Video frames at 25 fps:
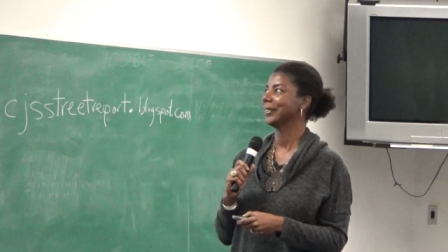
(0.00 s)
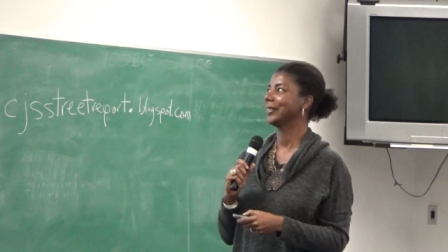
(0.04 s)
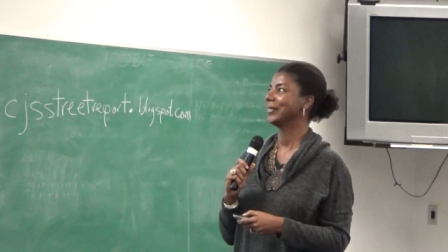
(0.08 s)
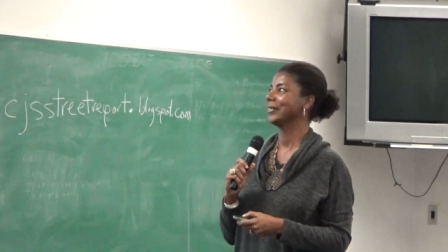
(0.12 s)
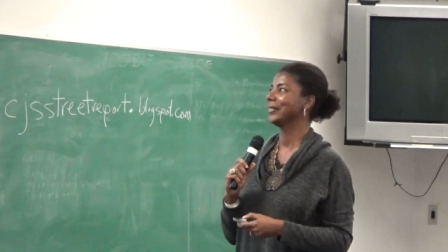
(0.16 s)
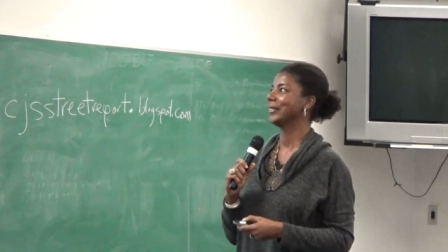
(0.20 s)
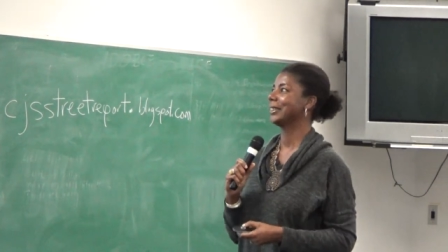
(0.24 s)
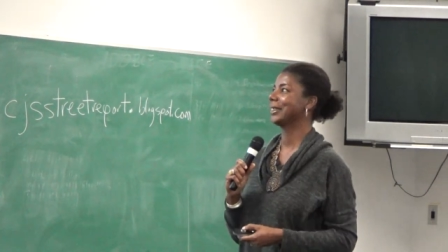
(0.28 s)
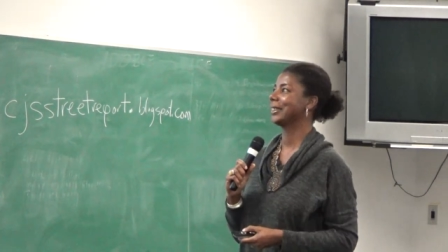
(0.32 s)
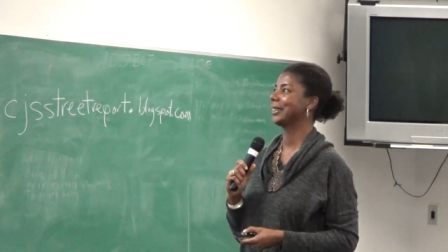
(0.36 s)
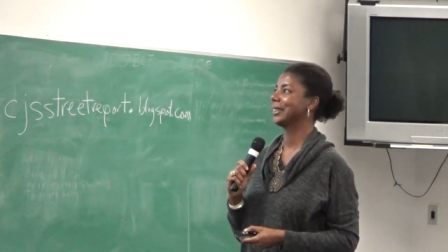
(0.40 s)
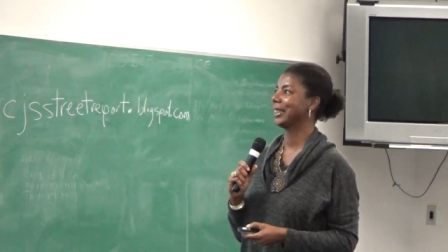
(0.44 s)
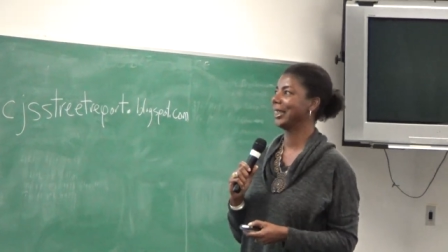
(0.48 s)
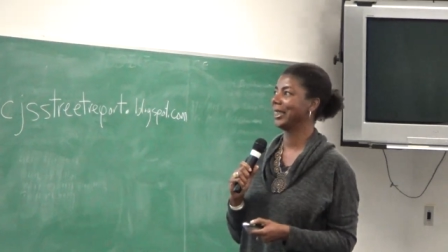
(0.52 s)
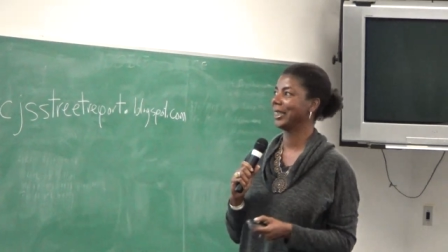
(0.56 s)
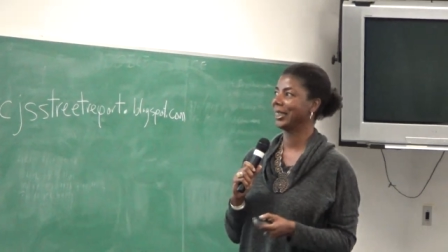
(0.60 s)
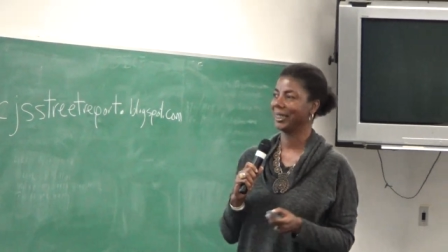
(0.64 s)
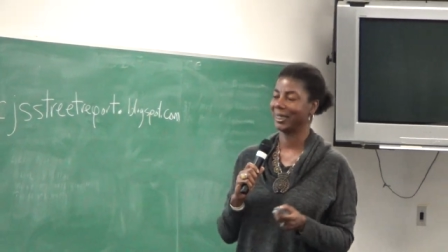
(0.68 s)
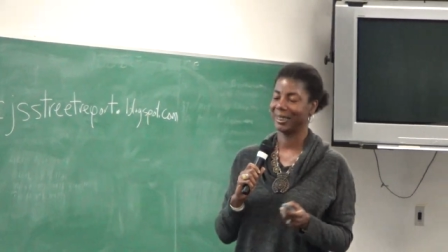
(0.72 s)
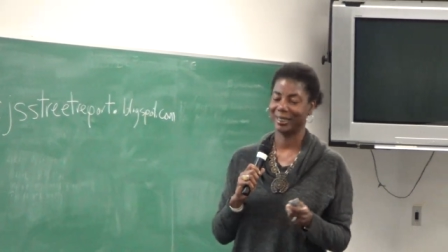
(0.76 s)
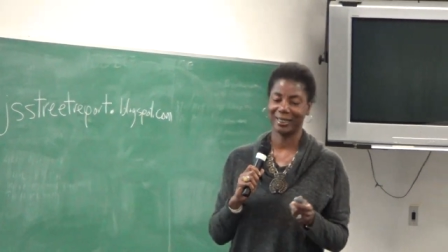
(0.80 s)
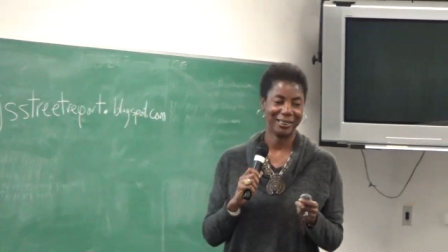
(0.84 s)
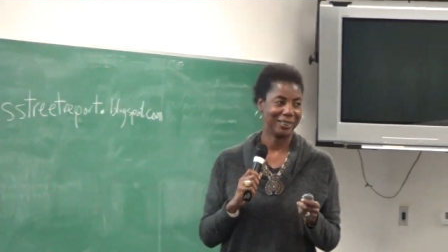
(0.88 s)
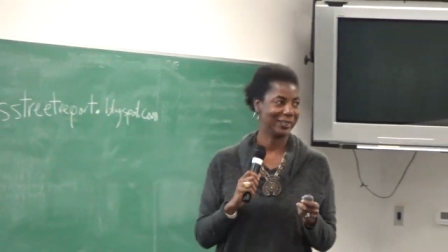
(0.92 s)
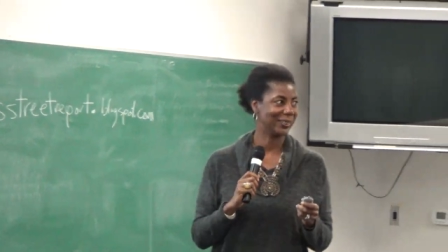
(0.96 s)
I'm just
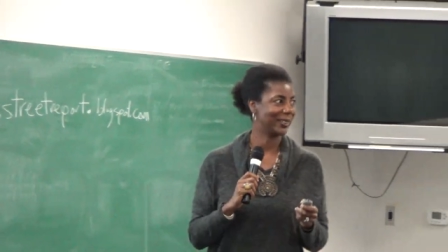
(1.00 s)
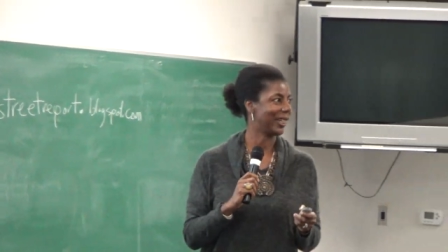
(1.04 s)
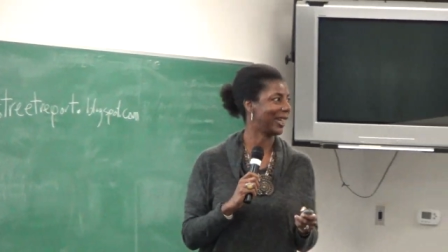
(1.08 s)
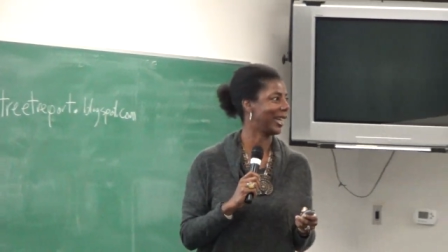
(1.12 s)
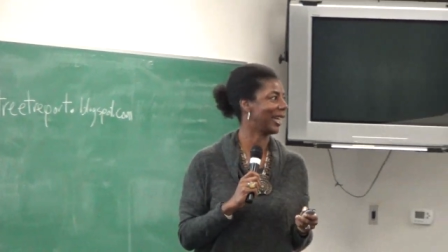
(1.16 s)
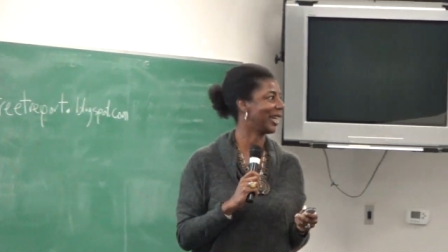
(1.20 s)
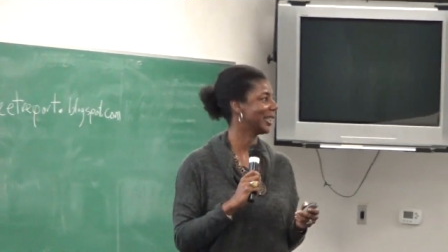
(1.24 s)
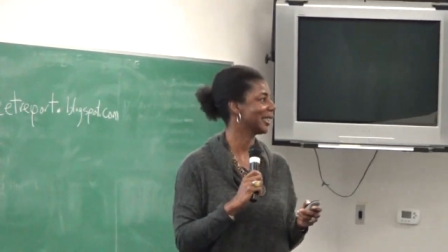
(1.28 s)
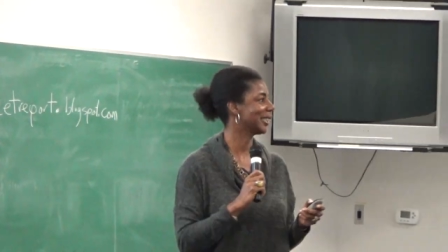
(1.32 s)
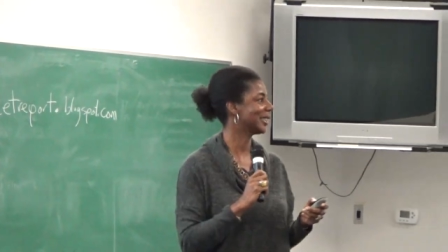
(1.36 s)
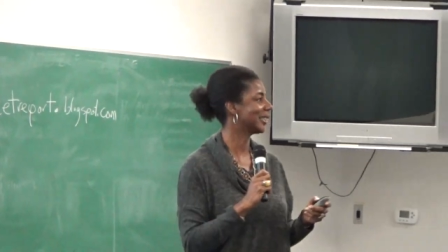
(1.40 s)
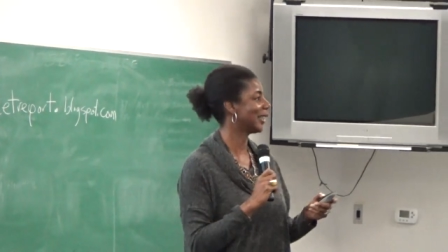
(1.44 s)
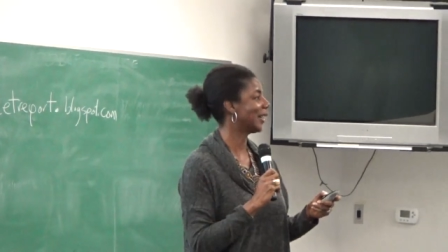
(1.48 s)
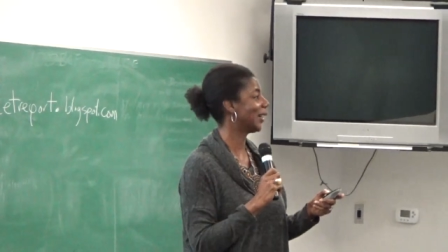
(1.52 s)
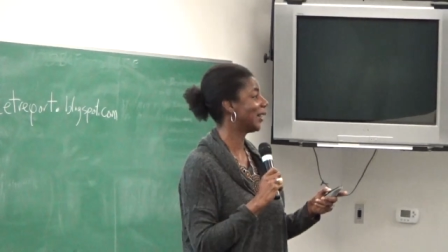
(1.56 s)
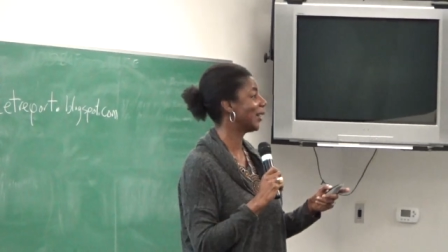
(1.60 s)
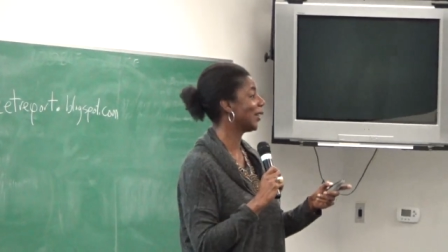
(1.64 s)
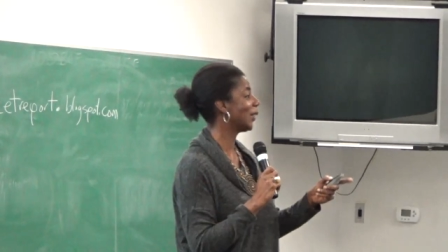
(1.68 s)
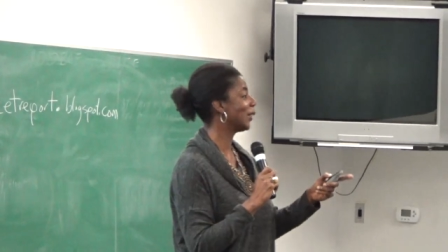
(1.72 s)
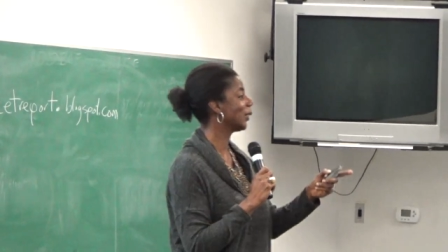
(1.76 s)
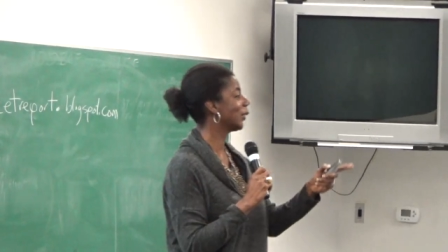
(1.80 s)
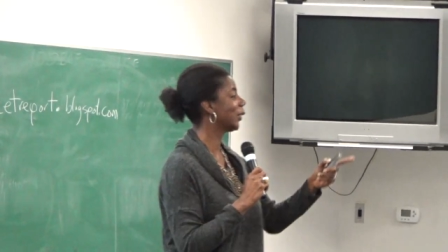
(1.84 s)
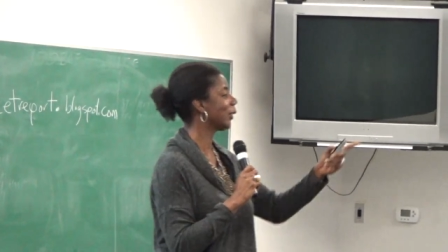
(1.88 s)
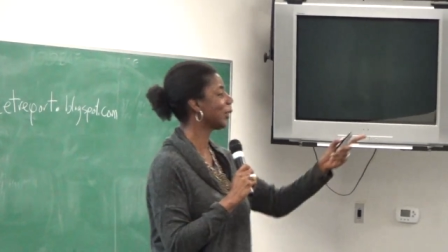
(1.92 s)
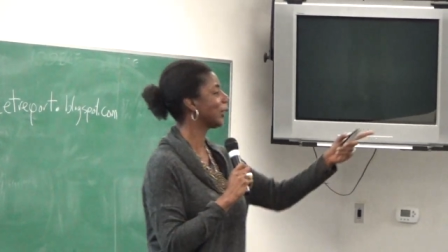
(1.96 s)
saying. Okay,
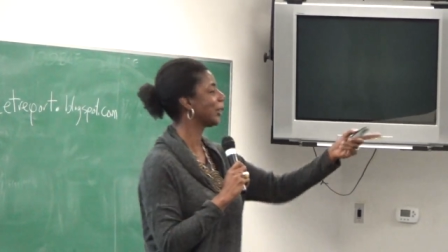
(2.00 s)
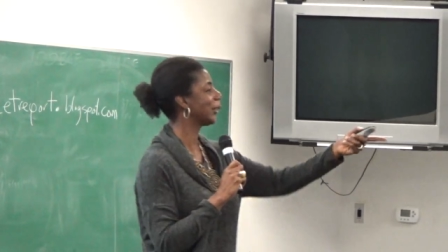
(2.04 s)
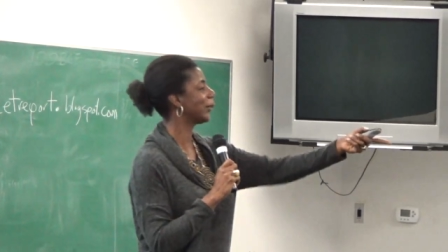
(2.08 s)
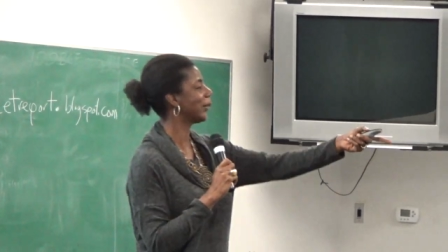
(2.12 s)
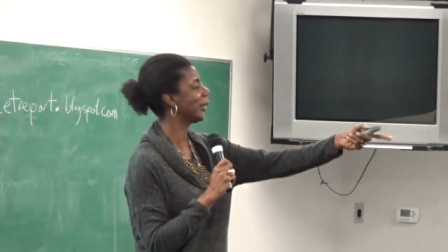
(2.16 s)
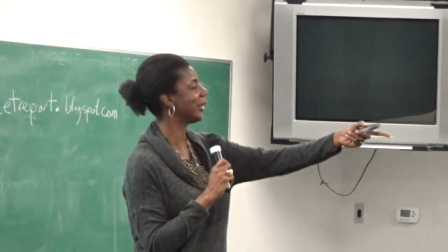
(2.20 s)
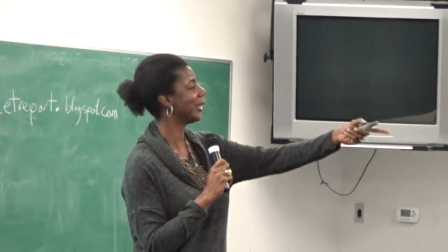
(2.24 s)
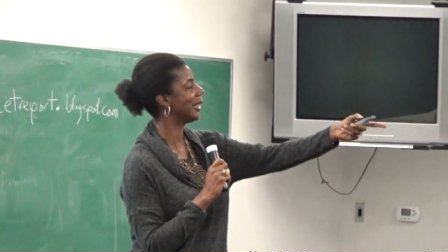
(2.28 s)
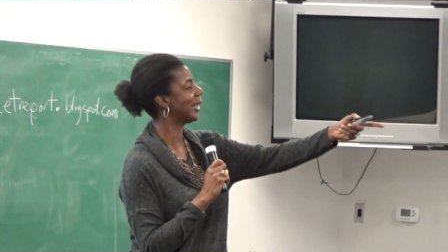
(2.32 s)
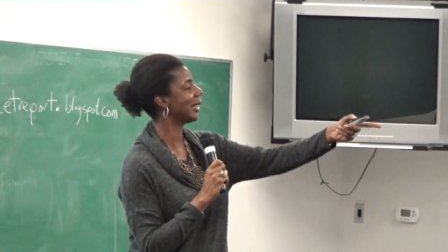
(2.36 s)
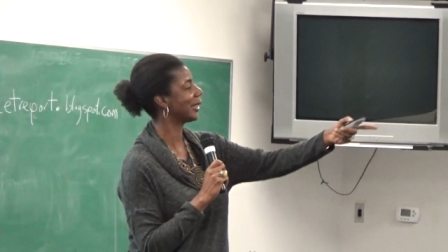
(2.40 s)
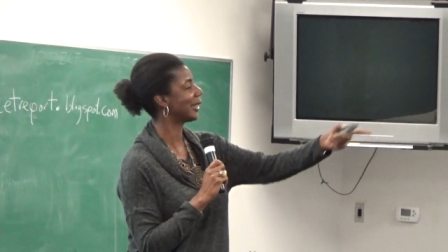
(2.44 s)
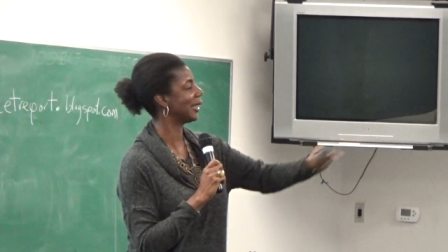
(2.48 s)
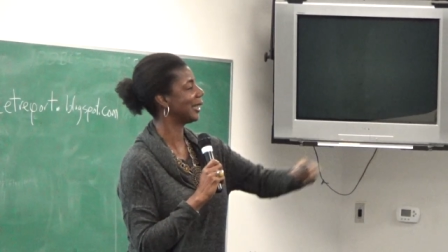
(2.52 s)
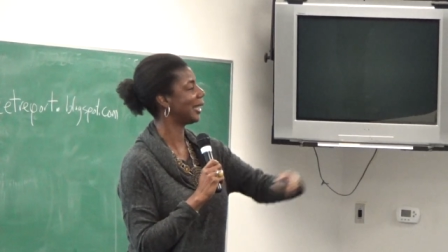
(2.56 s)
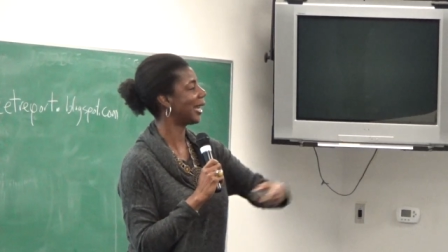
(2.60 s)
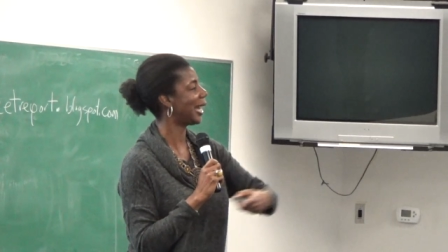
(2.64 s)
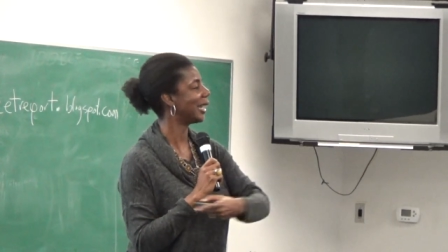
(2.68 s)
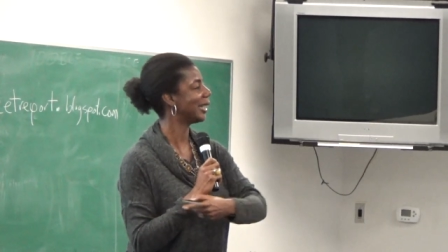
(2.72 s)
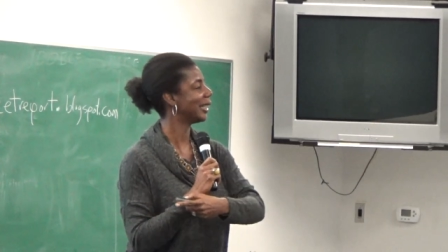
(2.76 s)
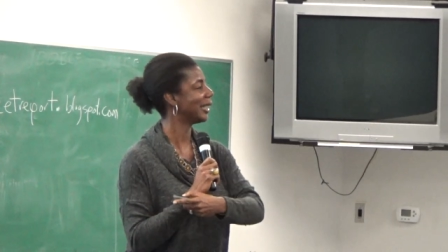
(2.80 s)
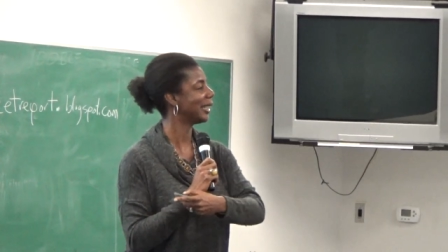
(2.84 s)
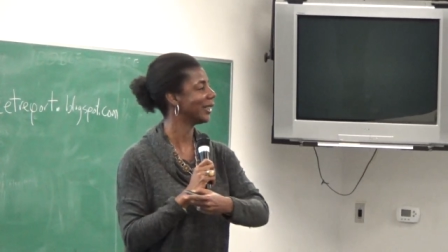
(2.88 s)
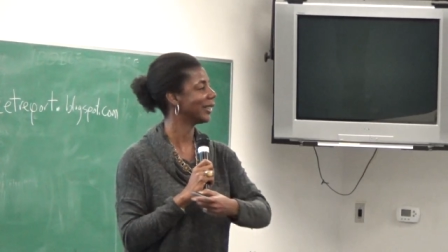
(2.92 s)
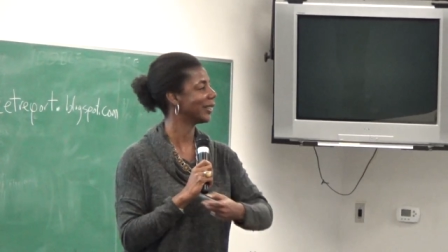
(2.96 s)
so Julie, will you get the
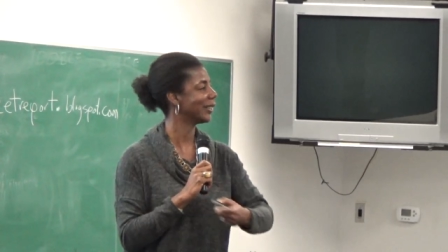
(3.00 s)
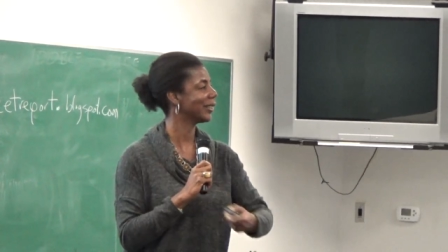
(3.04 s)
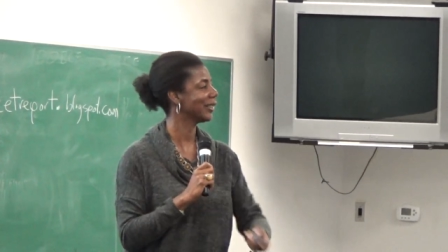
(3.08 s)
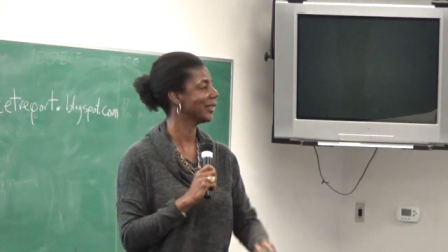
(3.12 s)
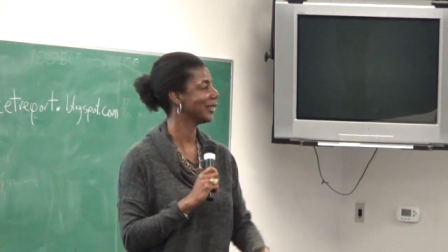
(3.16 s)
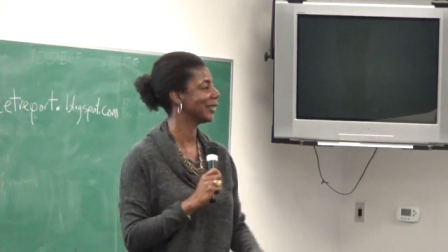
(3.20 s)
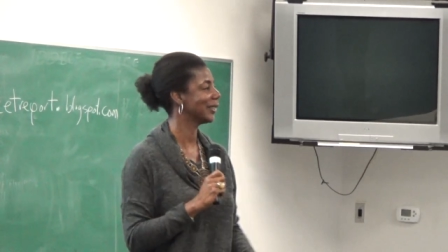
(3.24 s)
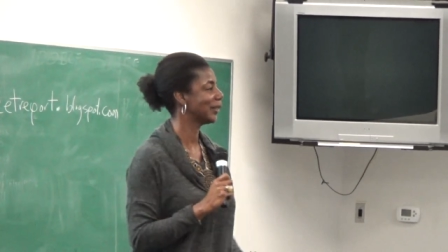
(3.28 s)
light here?